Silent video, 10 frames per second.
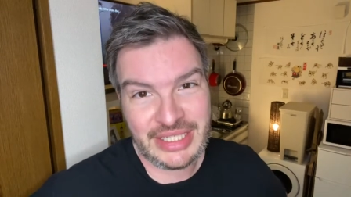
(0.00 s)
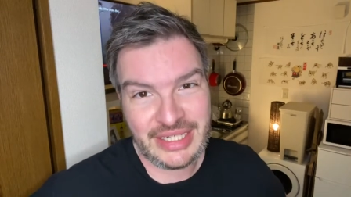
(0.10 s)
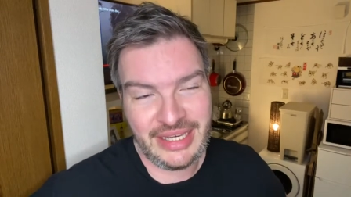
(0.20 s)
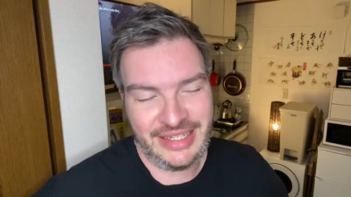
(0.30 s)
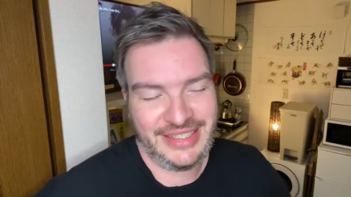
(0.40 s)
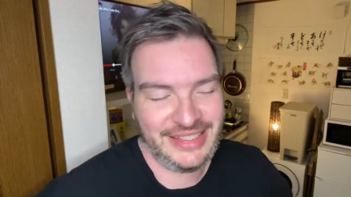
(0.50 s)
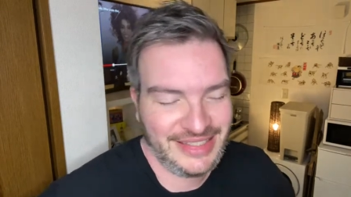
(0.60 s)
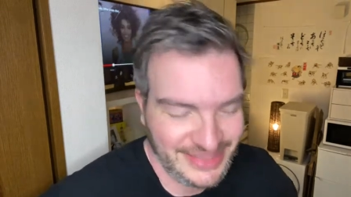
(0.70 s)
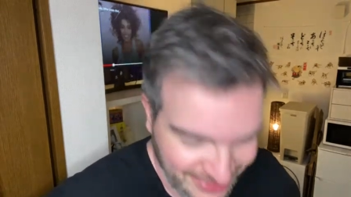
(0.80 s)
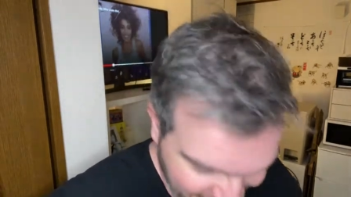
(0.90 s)
diet.
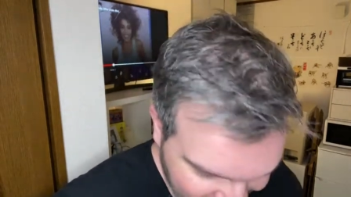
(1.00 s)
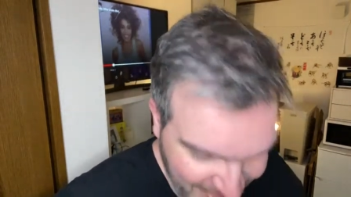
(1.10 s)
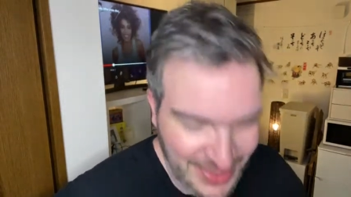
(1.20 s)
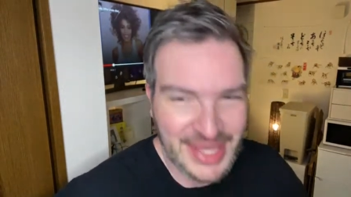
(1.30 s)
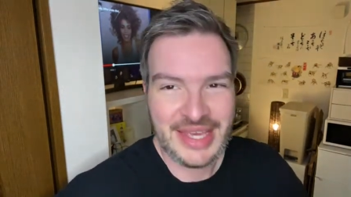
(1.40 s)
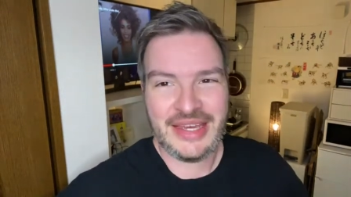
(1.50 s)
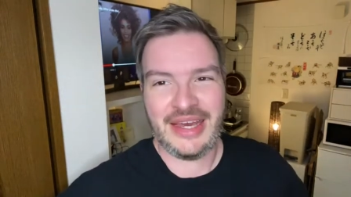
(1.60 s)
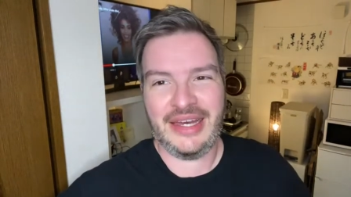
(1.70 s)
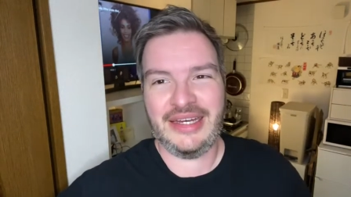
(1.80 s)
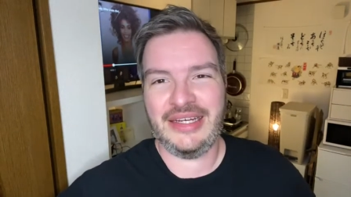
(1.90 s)

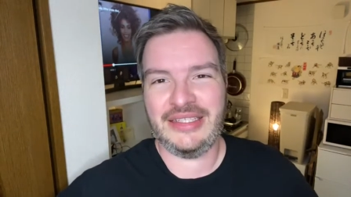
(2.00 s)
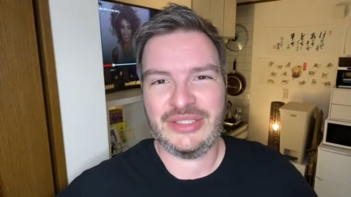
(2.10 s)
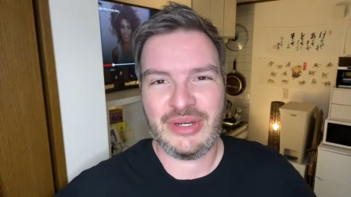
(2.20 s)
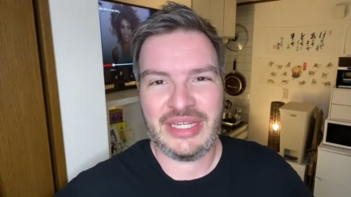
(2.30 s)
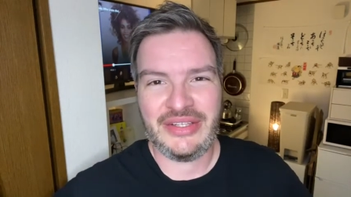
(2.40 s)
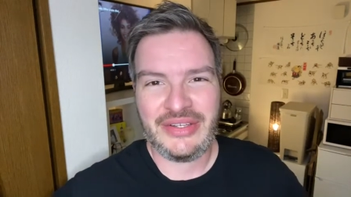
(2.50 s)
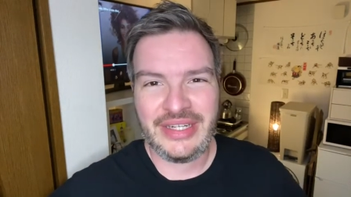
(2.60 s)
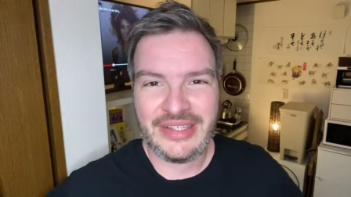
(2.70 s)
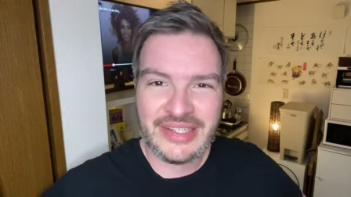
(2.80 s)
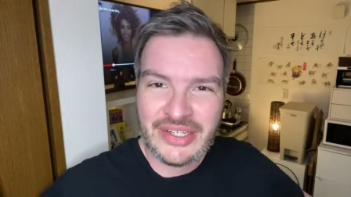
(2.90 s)
Uh, do I look
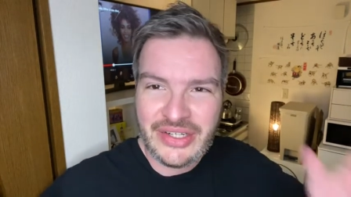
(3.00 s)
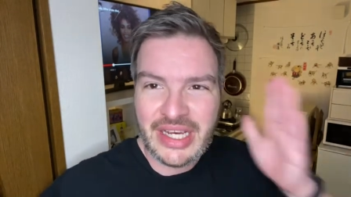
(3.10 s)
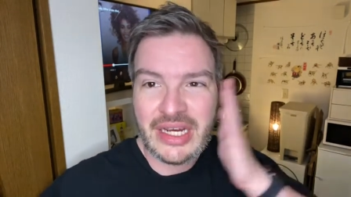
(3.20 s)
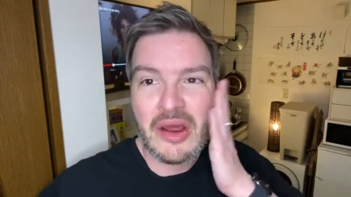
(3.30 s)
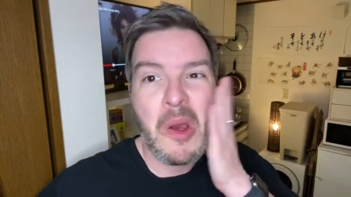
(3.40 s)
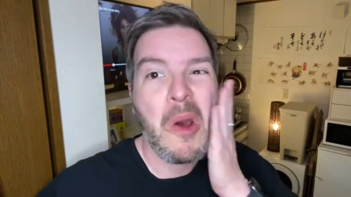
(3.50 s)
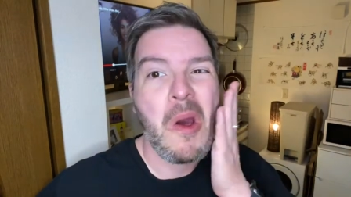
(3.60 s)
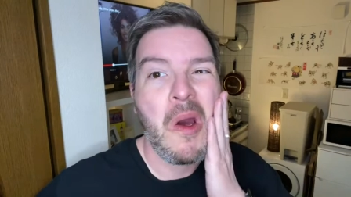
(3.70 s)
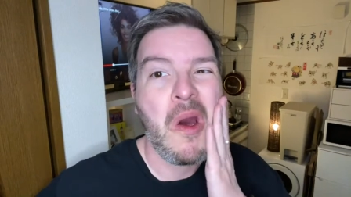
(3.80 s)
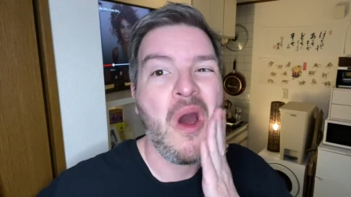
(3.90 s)
any thinner yet?
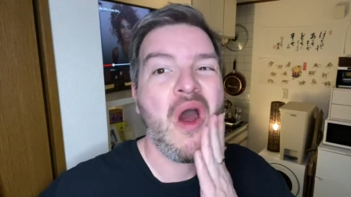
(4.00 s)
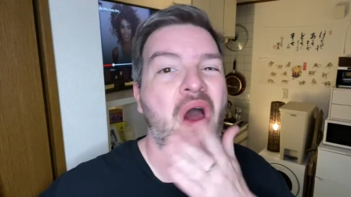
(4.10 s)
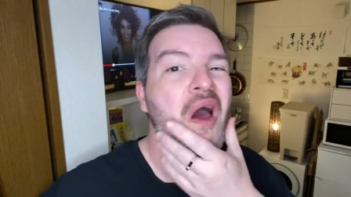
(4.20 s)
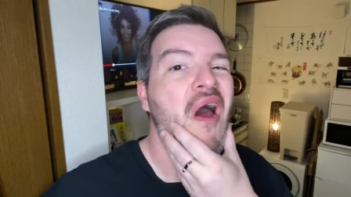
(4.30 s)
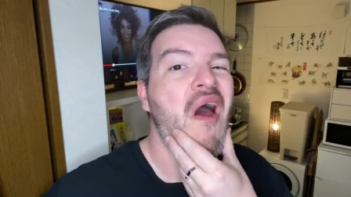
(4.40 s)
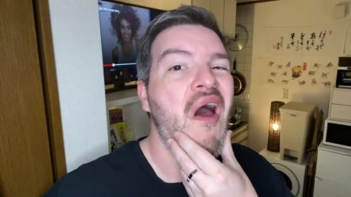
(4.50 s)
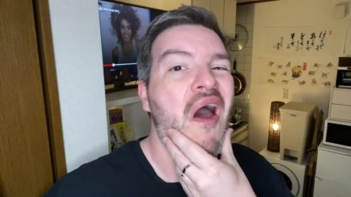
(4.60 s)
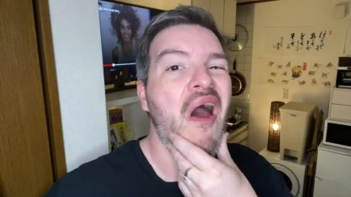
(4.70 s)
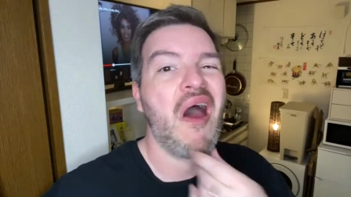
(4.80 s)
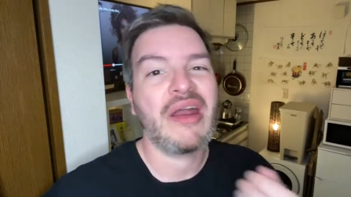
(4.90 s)

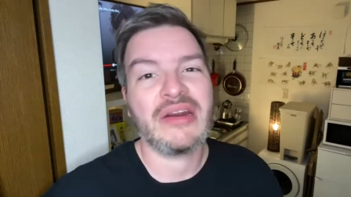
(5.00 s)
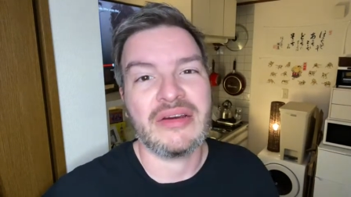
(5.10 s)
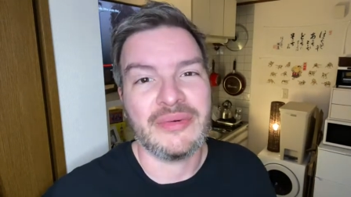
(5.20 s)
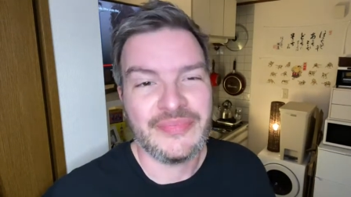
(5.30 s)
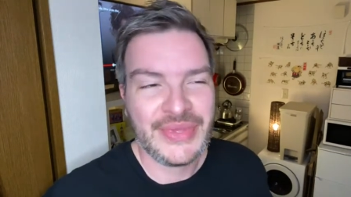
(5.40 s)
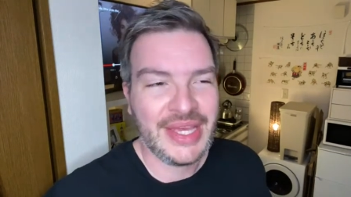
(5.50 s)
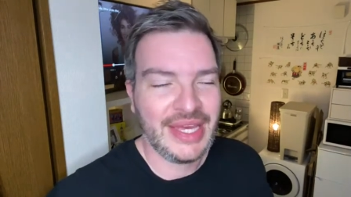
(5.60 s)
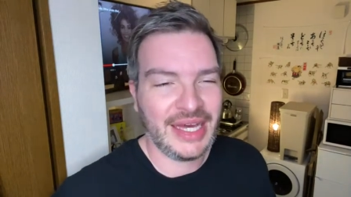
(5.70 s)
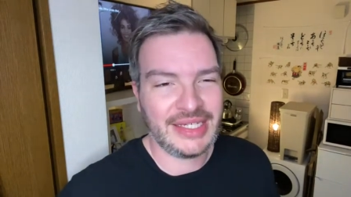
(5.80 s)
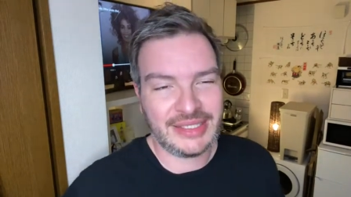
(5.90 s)
I don't know.
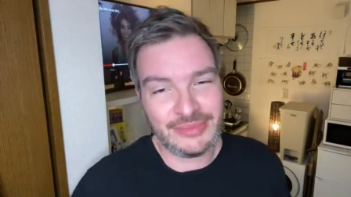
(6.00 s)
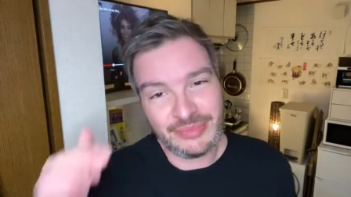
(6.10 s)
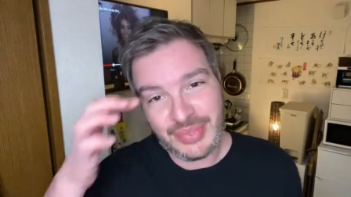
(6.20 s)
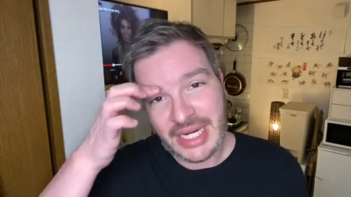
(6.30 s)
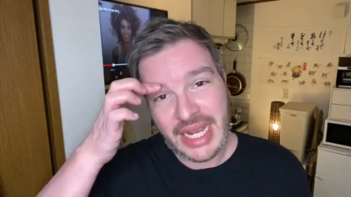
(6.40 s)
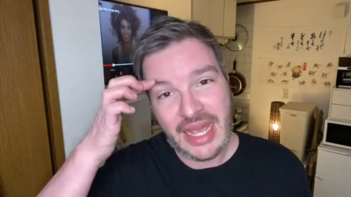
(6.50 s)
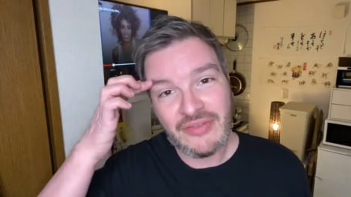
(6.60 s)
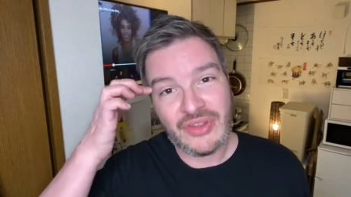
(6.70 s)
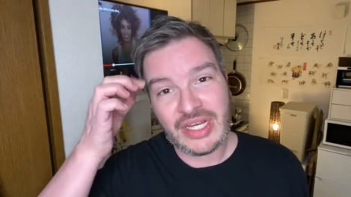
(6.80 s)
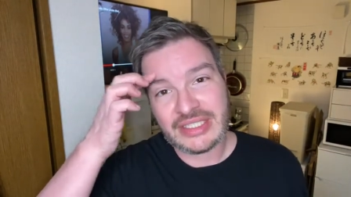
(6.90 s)
Um, but I have
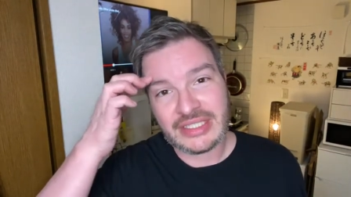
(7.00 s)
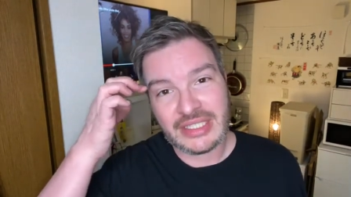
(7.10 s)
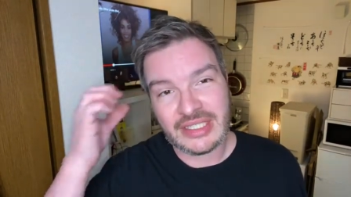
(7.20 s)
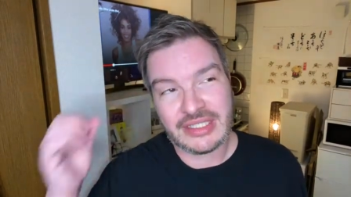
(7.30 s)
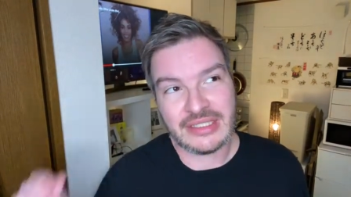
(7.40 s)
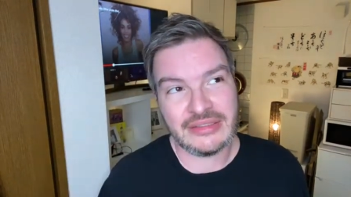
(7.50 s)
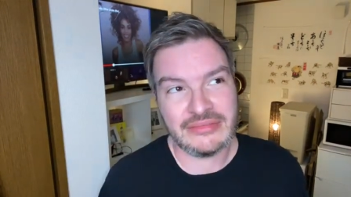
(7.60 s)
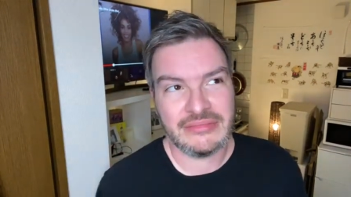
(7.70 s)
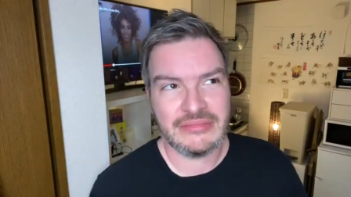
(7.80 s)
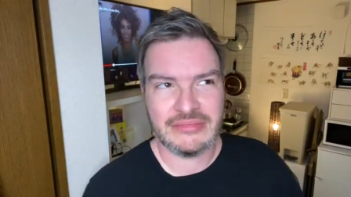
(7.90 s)
lost, uh,
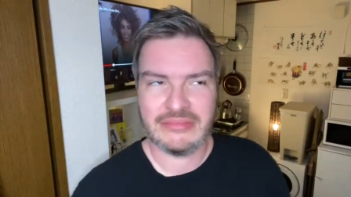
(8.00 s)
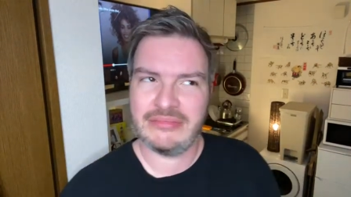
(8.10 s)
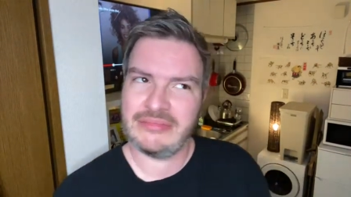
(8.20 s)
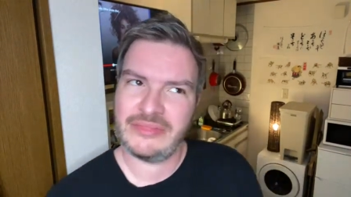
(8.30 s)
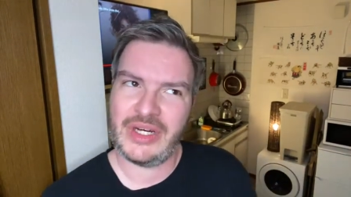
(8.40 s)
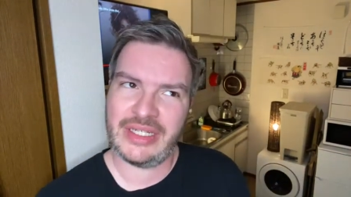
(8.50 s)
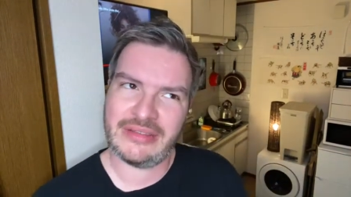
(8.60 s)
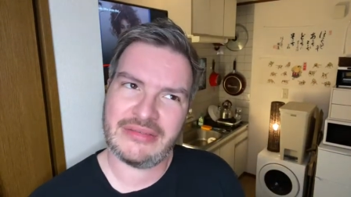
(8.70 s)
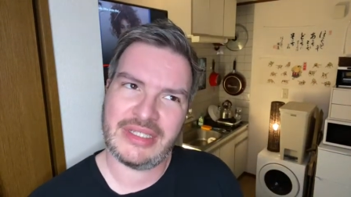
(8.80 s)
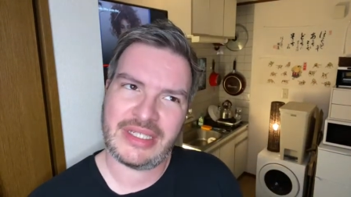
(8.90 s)
what,
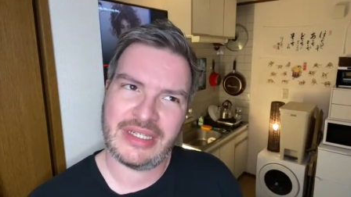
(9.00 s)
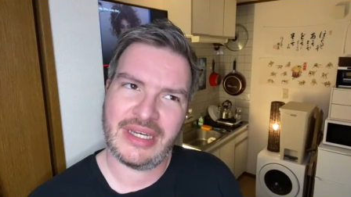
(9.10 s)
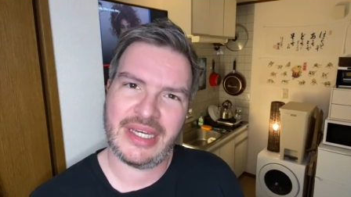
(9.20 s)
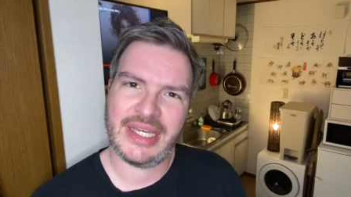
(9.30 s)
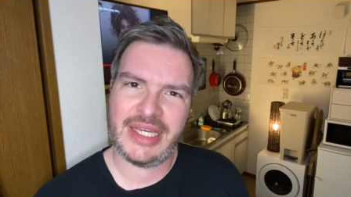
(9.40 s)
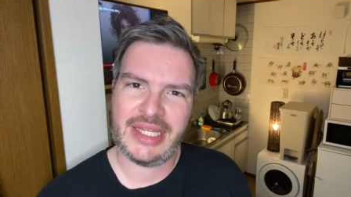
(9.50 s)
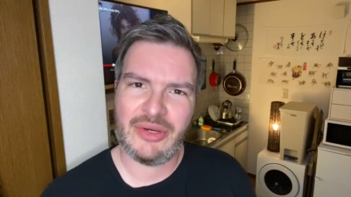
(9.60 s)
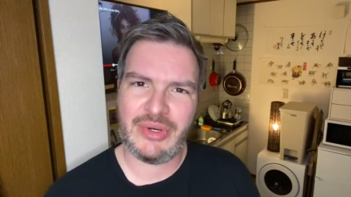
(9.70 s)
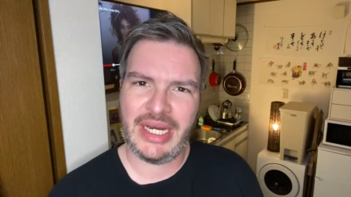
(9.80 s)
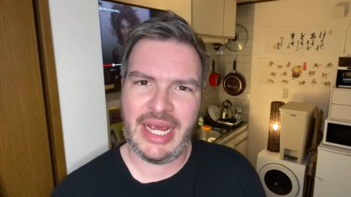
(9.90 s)
like a
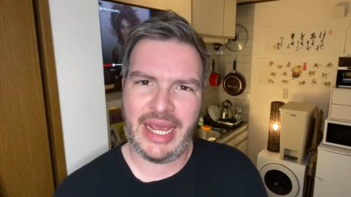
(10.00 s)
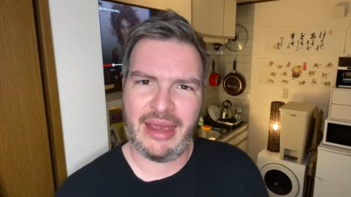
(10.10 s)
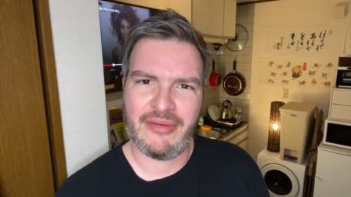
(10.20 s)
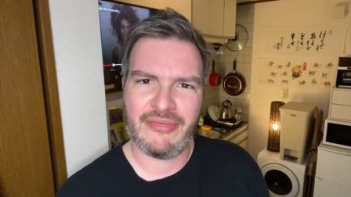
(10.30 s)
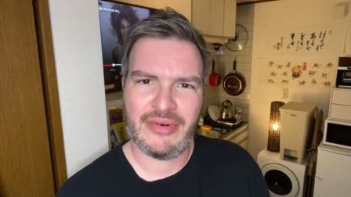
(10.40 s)
kilo and a half.